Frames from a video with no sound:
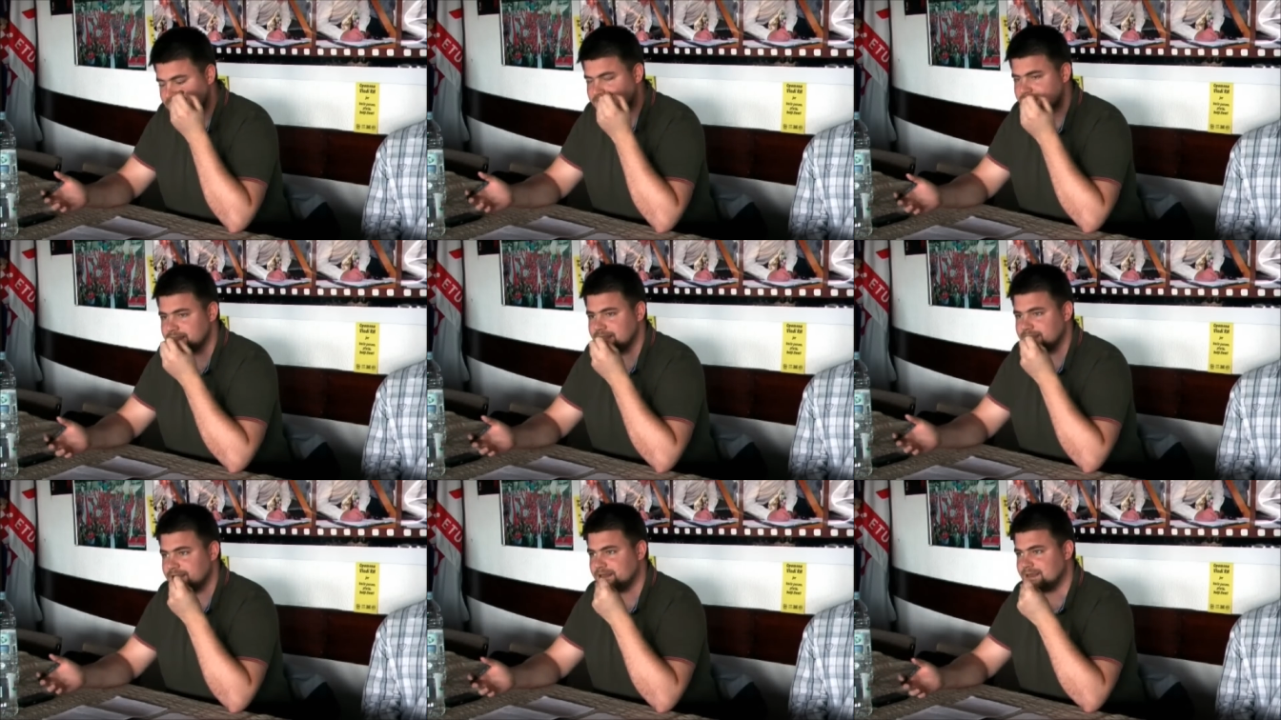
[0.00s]
is
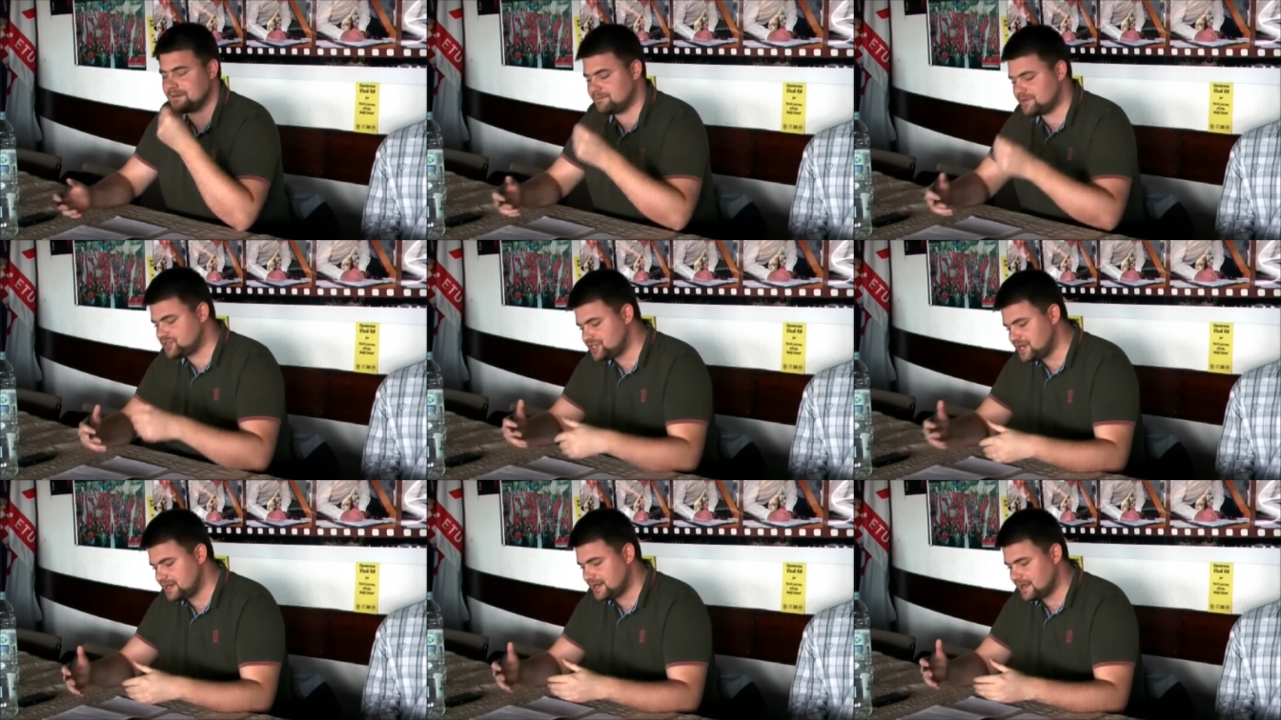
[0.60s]
that a
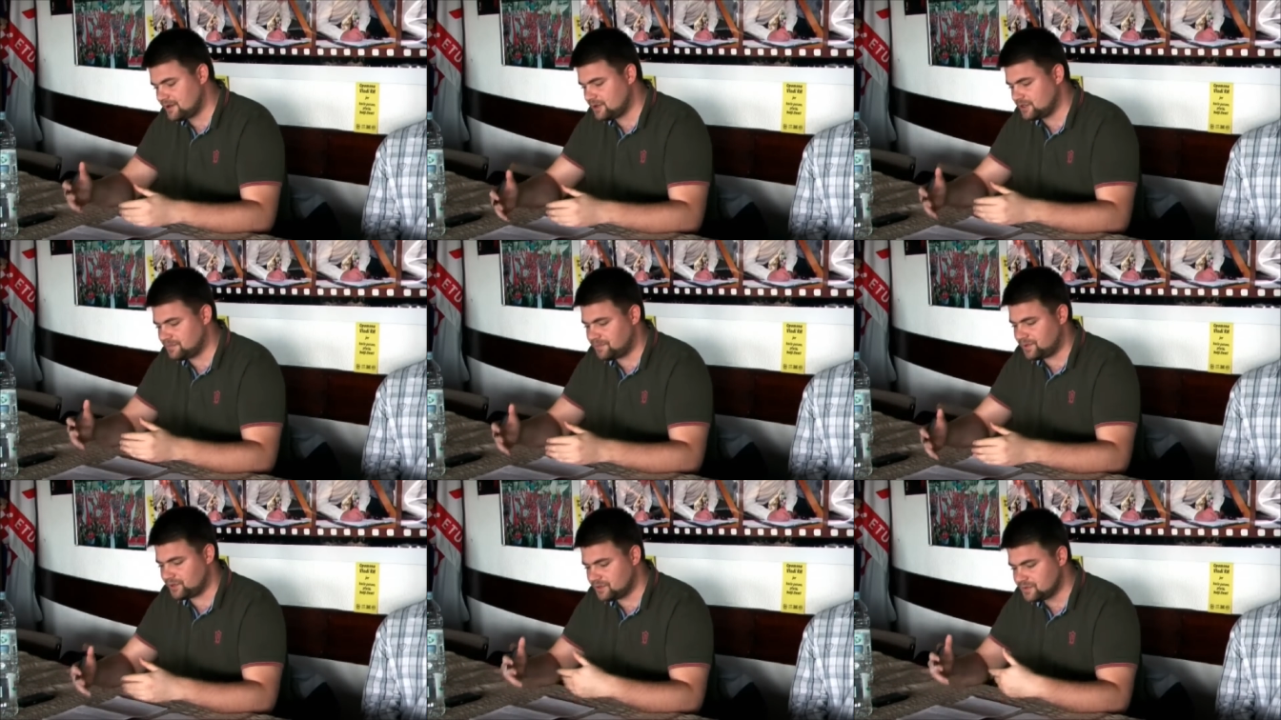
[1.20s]
machine cannot
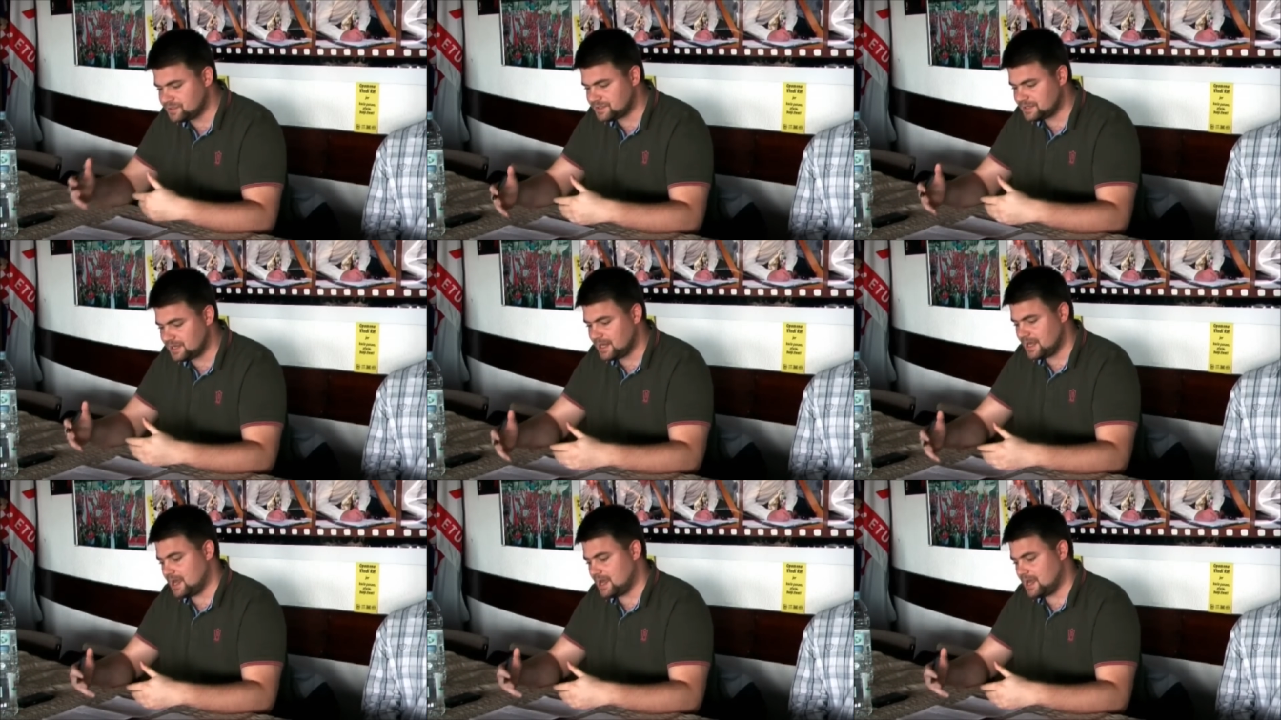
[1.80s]
produce